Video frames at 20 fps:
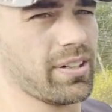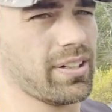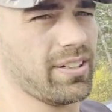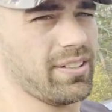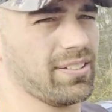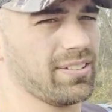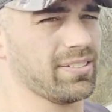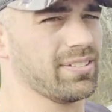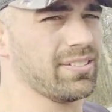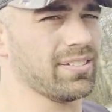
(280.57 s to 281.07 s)
it.
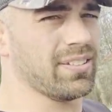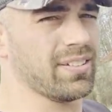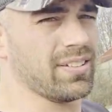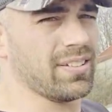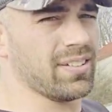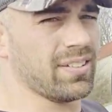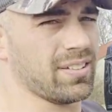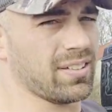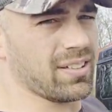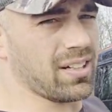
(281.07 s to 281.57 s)

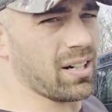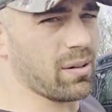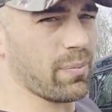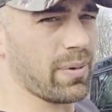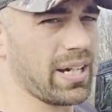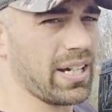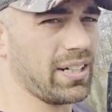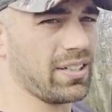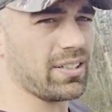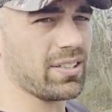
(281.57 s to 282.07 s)
I'm
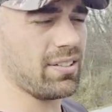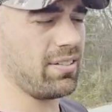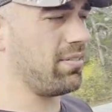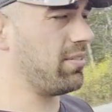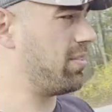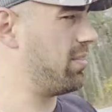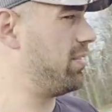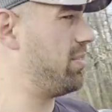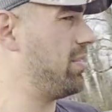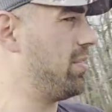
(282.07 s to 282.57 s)
anxious
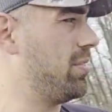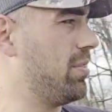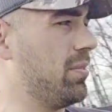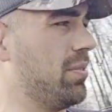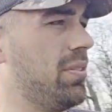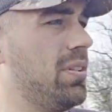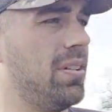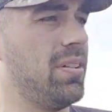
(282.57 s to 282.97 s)
to do